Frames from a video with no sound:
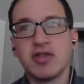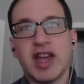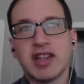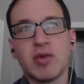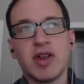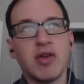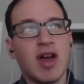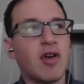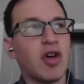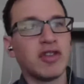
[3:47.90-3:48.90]
So that's why
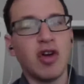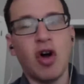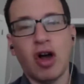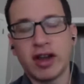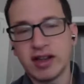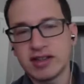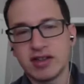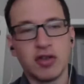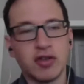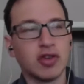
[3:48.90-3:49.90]
you have all the
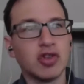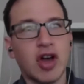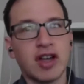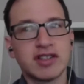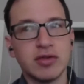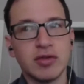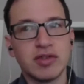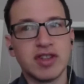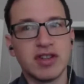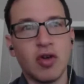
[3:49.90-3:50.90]
audits and all the
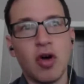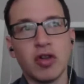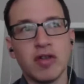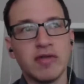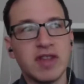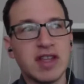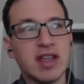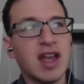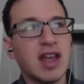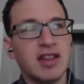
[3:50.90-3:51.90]
lawsuits and all of
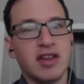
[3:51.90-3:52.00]
the,